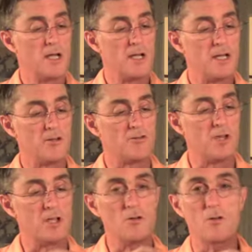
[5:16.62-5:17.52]
is
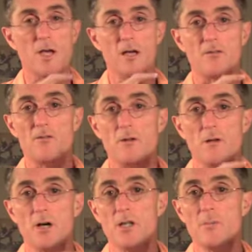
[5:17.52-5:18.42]
that you get
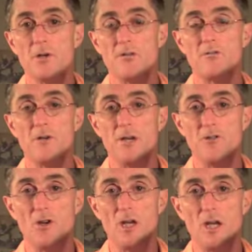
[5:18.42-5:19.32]
unlimited
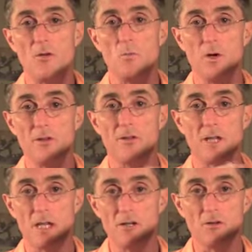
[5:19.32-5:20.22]
3G with the
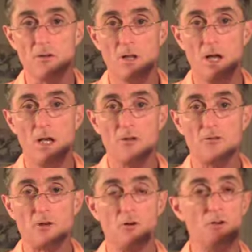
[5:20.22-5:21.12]
Kindle,
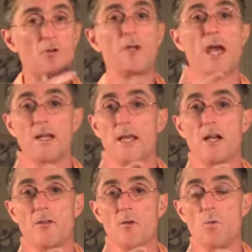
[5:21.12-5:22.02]
so you can get
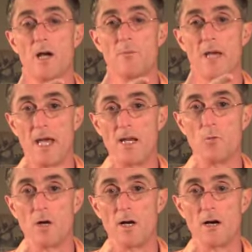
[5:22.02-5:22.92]
on the web
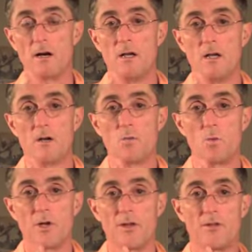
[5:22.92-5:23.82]
anywhere
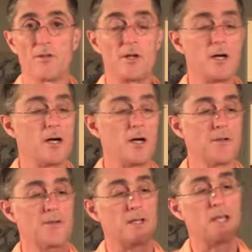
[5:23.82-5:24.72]
with
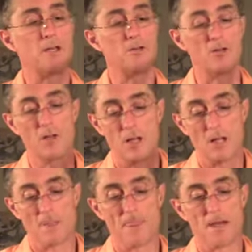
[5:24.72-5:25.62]
the Kindle.
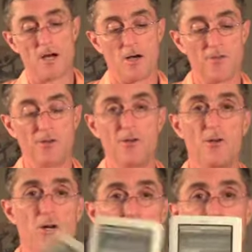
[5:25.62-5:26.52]
On the
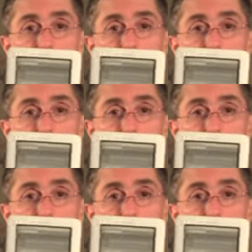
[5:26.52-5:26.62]
Nook,